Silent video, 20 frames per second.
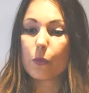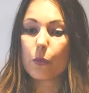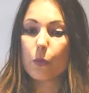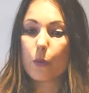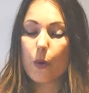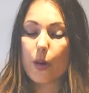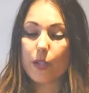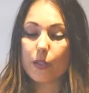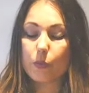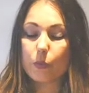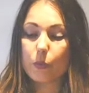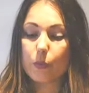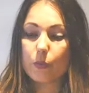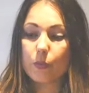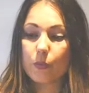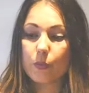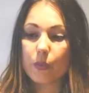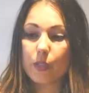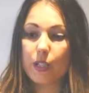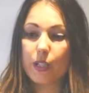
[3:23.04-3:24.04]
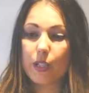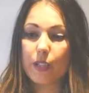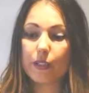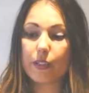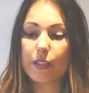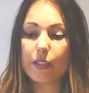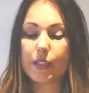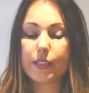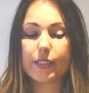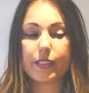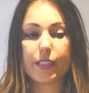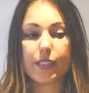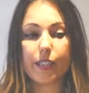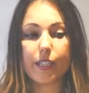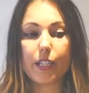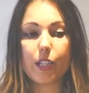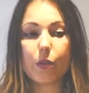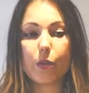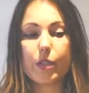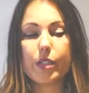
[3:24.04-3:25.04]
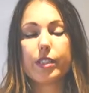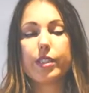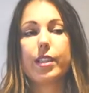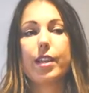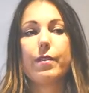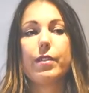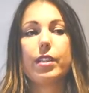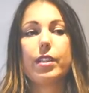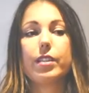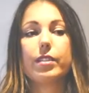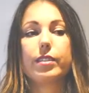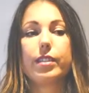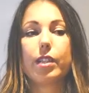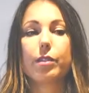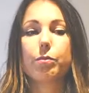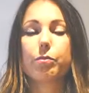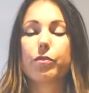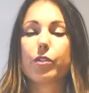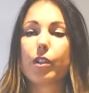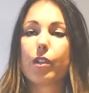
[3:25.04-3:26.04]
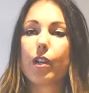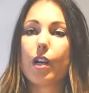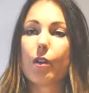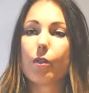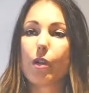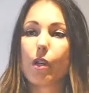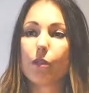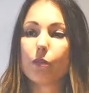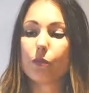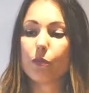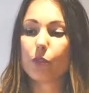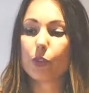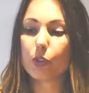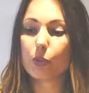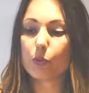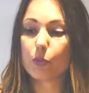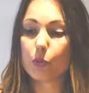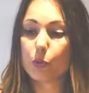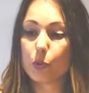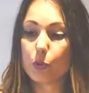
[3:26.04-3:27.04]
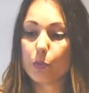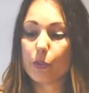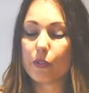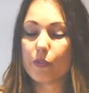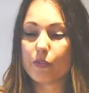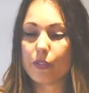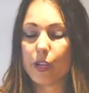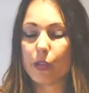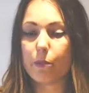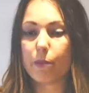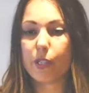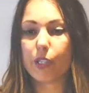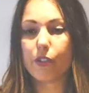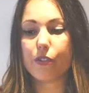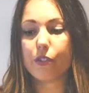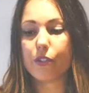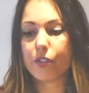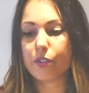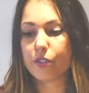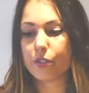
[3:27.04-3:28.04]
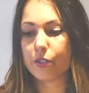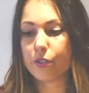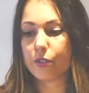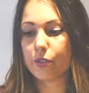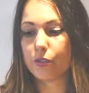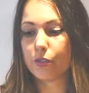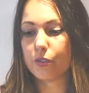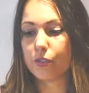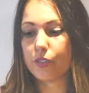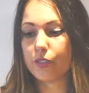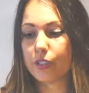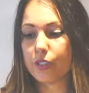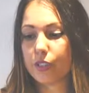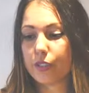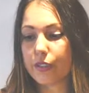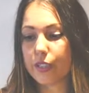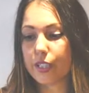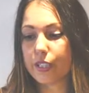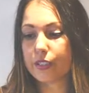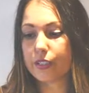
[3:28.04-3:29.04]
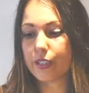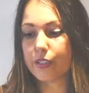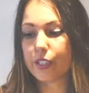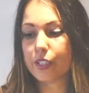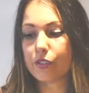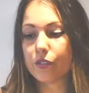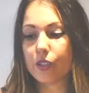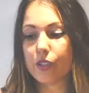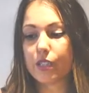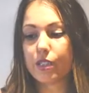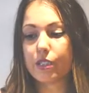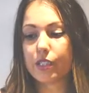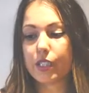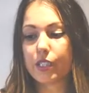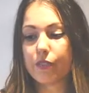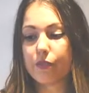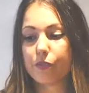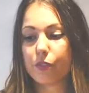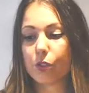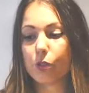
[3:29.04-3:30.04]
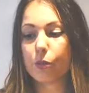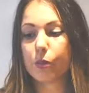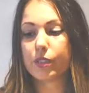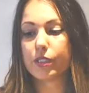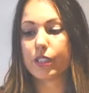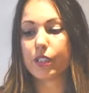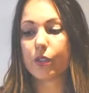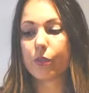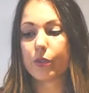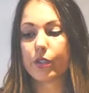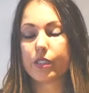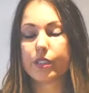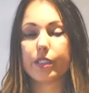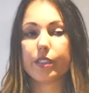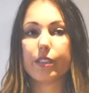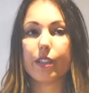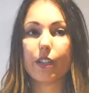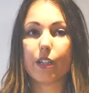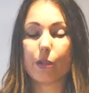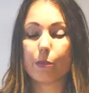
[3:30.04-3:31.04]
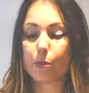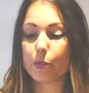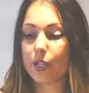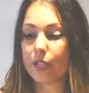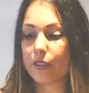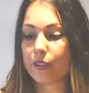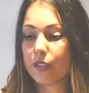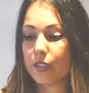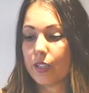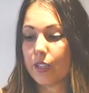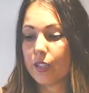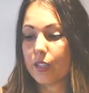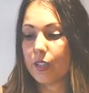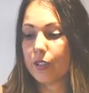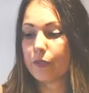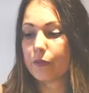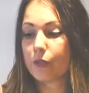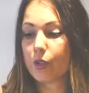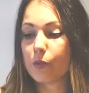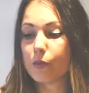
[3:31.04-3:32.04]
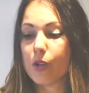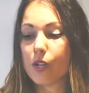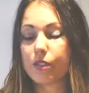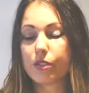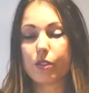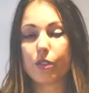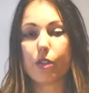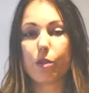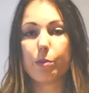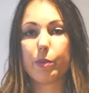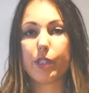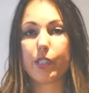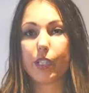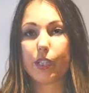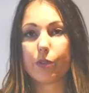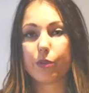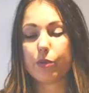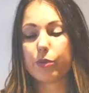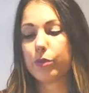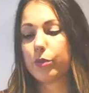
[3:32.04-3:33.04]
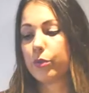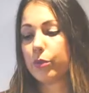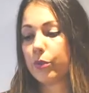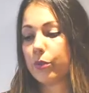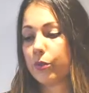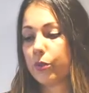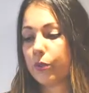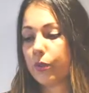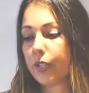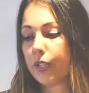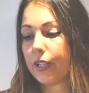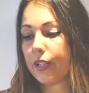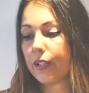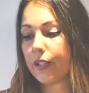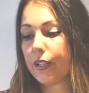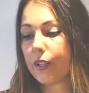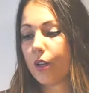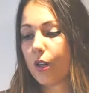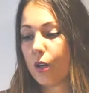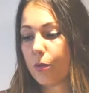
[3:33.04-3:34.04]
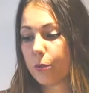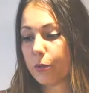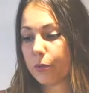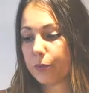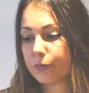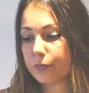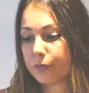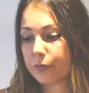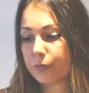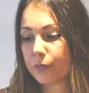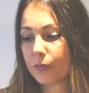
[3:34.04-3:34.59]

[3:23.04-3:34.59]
When there is increasing evidence that from around 2.5 million years ago, there is a dietary shift towards increased dietary breath from Australopithecus to uh, Homo.